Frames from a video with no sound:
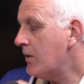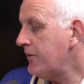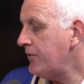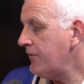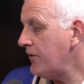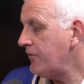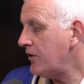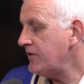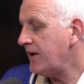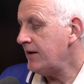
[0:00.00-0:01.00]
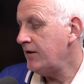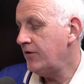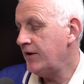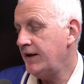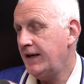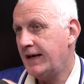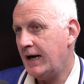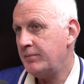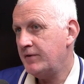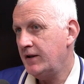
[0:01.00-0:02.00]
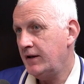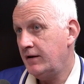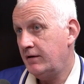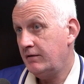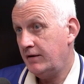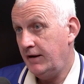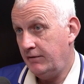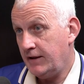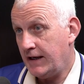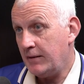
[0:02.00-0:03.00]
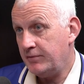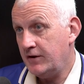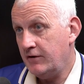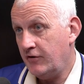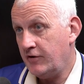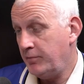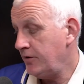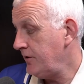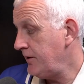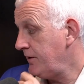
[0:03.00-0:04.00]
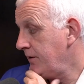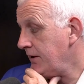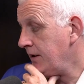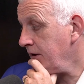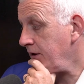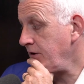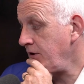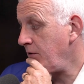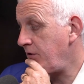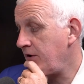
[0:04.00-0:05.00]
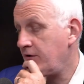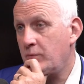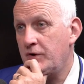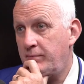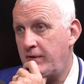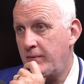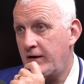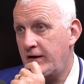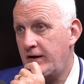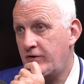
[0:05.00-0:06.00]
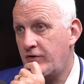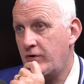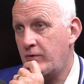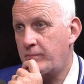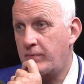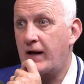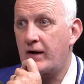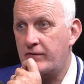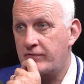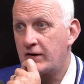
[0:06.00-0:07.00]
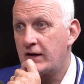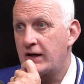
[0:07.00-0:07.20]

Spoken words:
Well, if I tell you that he captained he was the captain of the Spurs youth team that won the Premier League 2 playoff.